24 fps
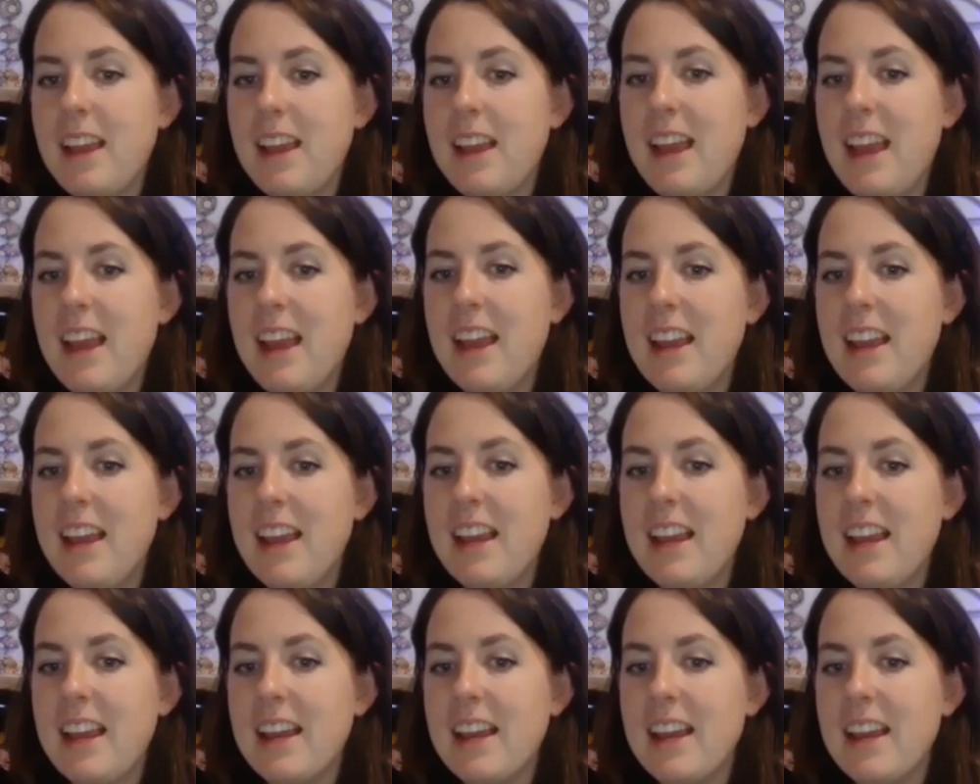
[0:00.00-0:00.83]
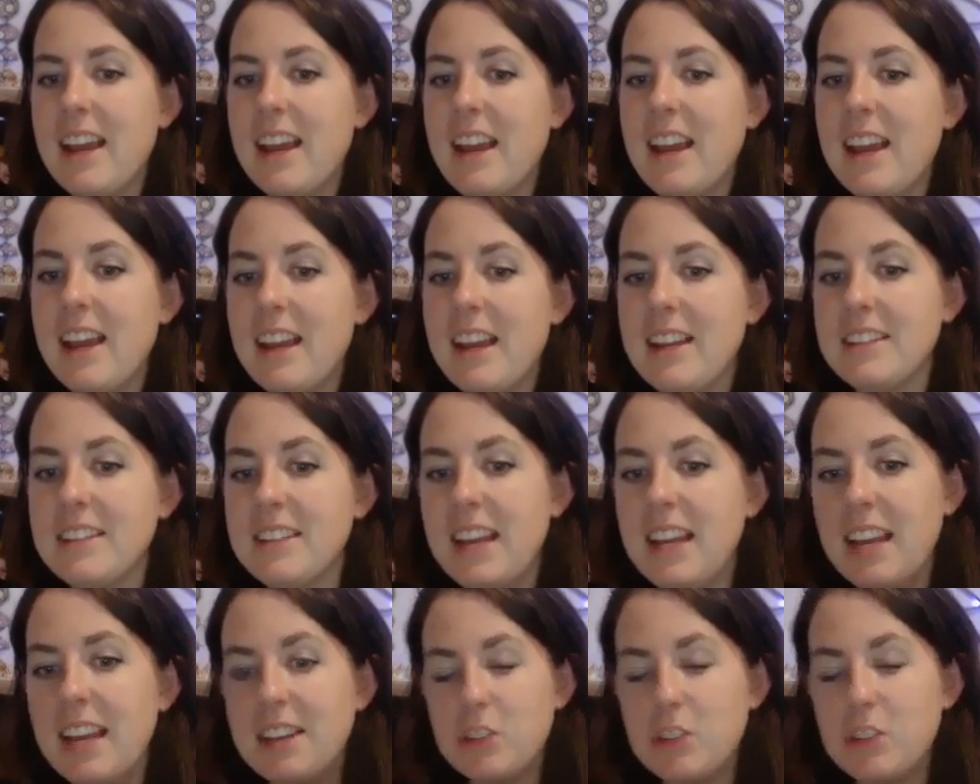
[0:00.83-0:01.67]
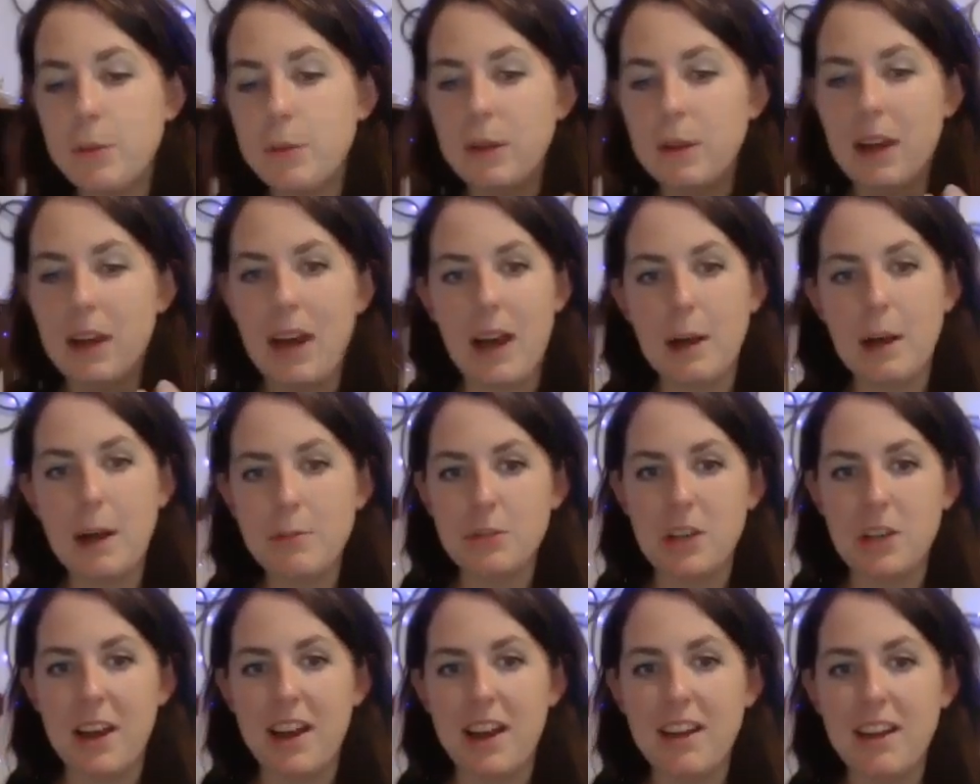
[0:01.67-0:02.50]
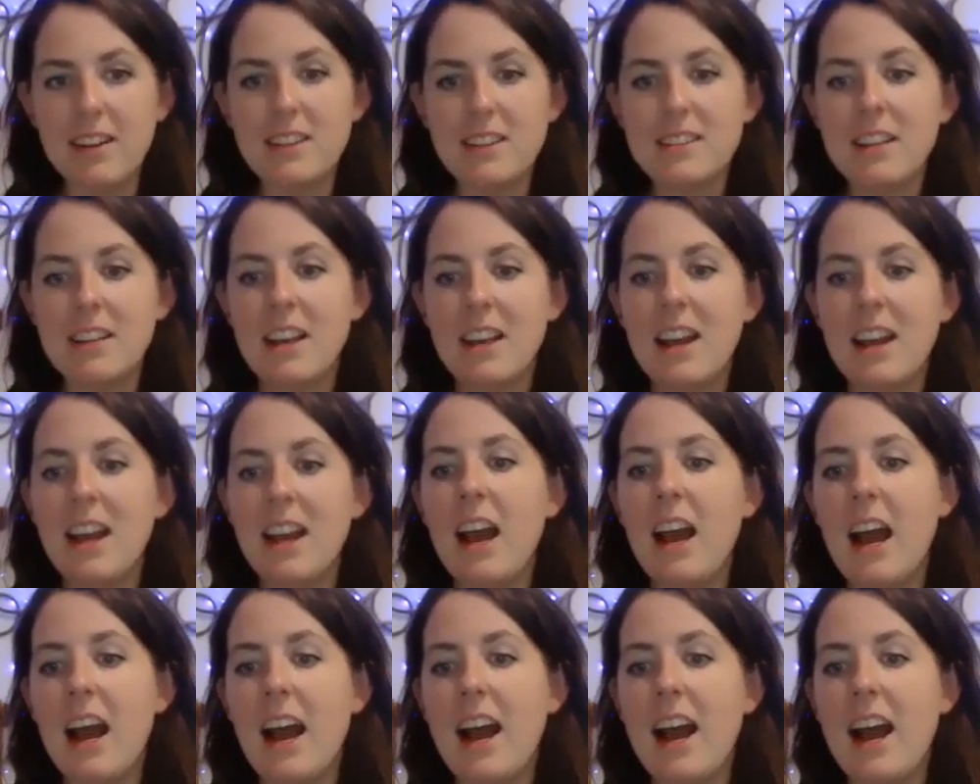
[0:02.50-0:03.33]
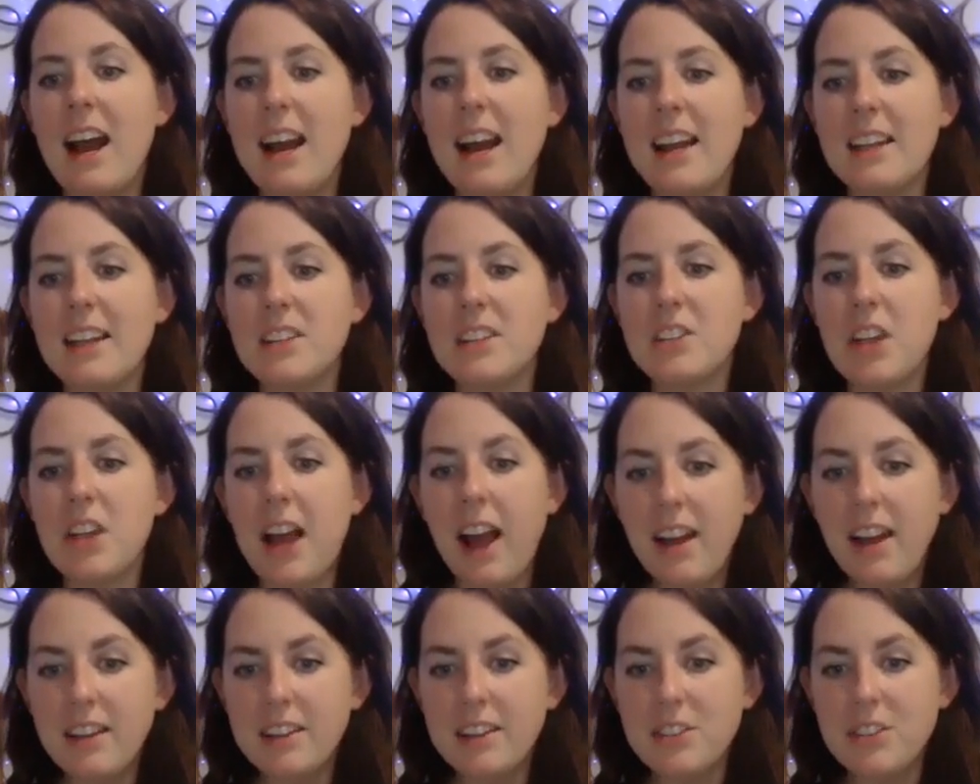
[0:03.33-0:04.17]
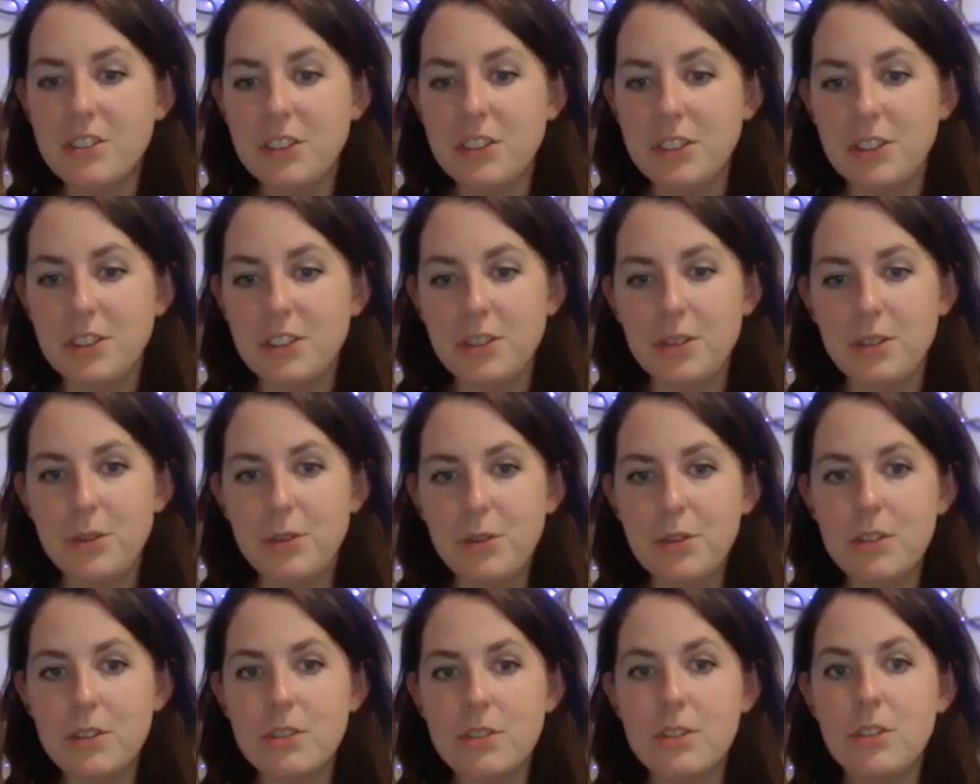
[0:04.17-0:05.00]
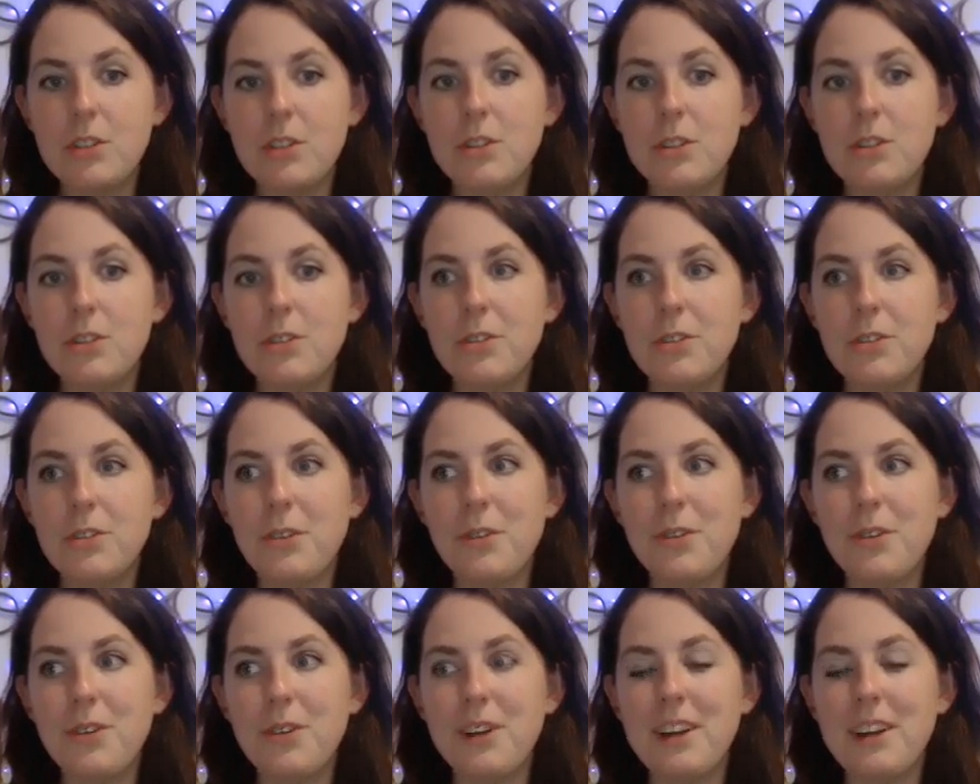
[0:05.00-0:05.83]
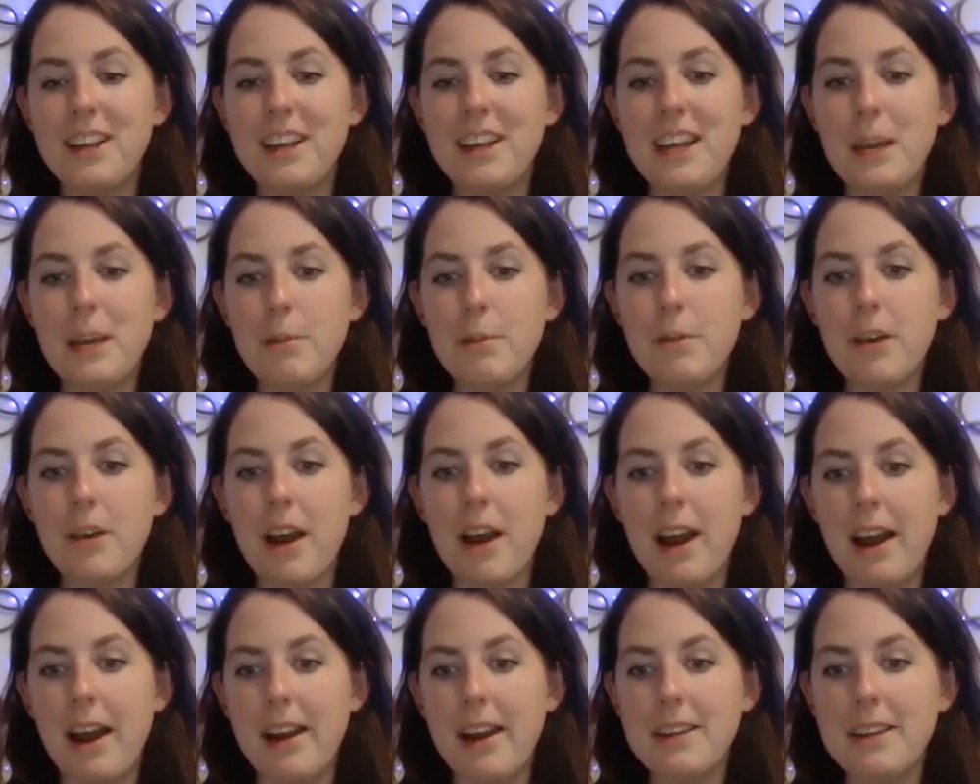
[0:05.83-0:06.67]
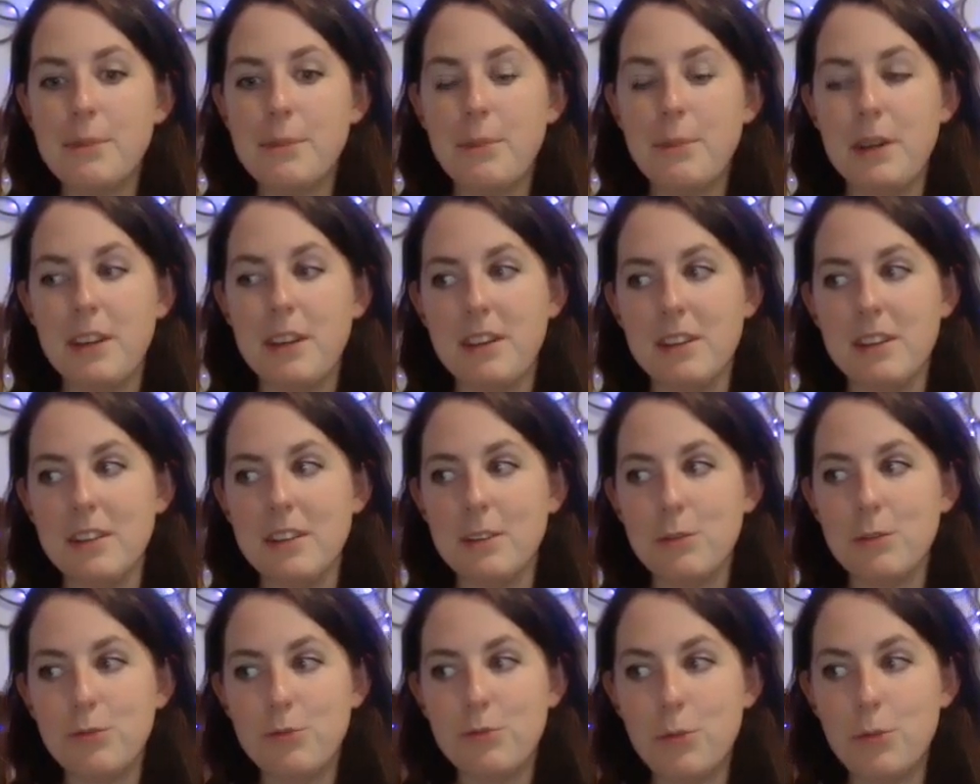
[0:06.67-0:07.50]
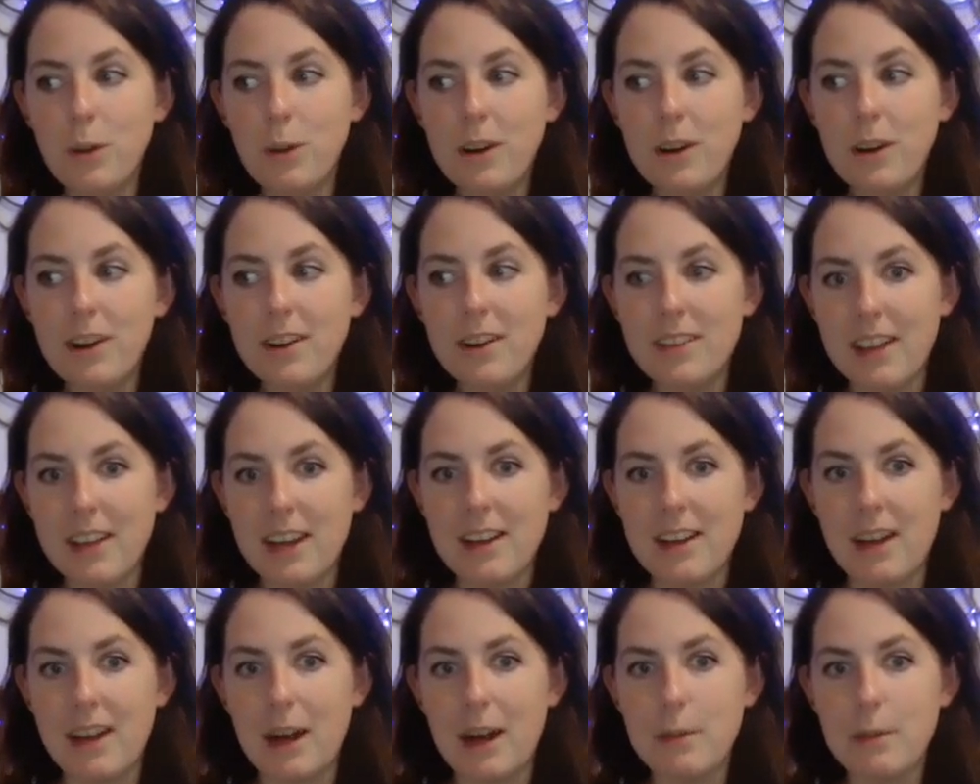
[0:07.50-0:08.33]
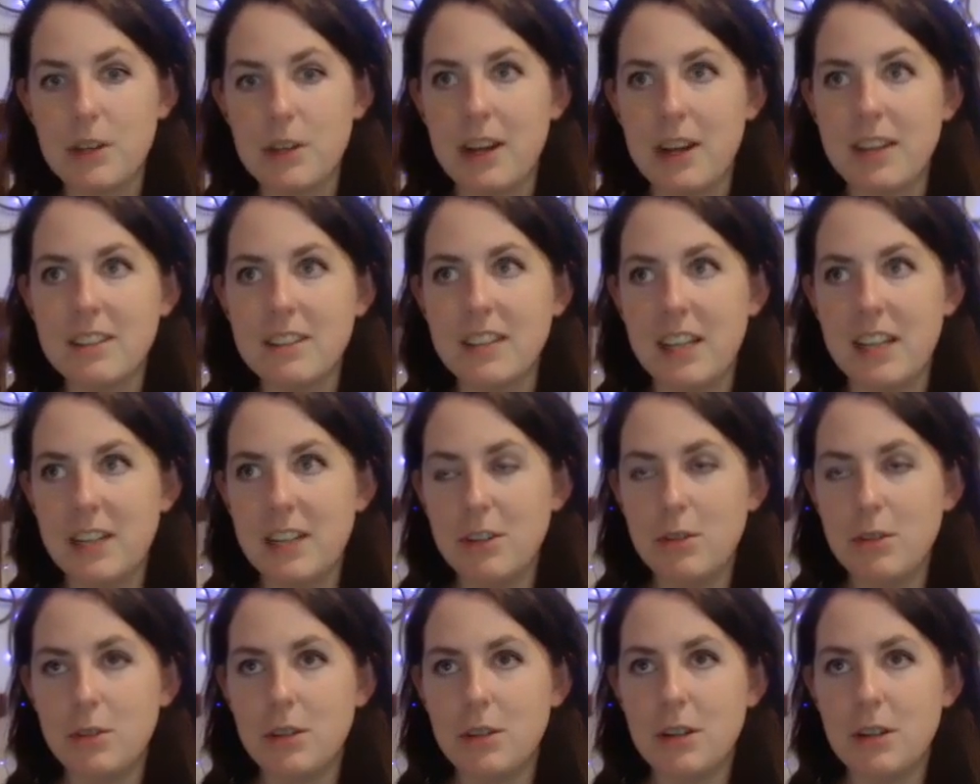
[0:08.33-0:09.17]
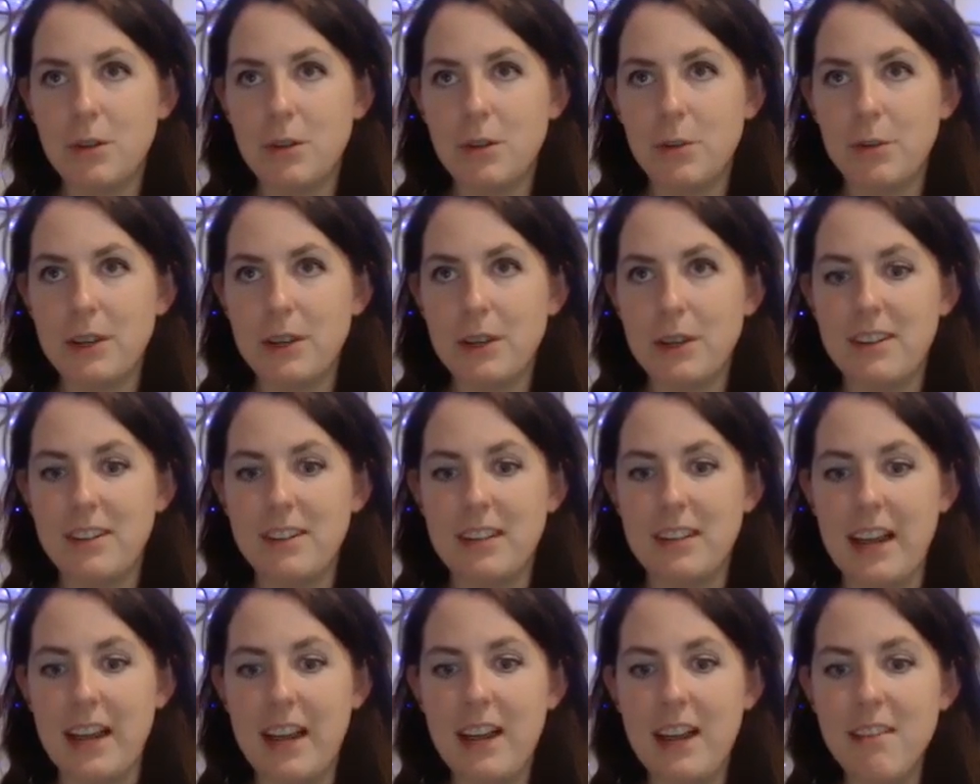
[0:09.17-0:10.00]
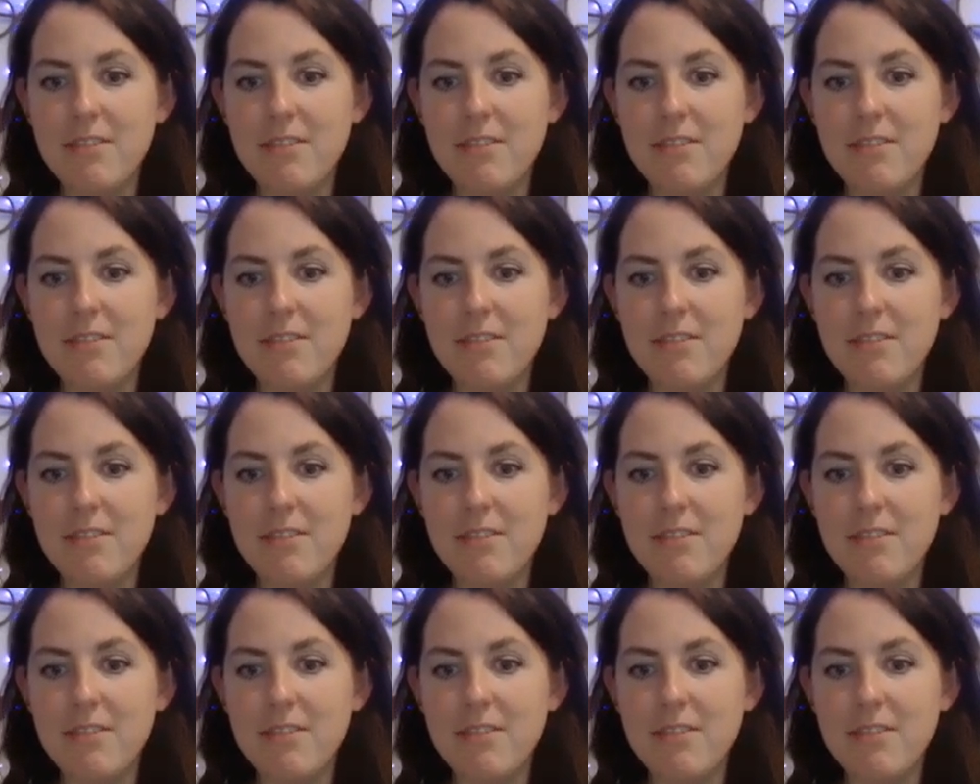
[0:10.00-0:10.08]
a tangible object, I challenge you to keep your eyes peeled for that object in your real life,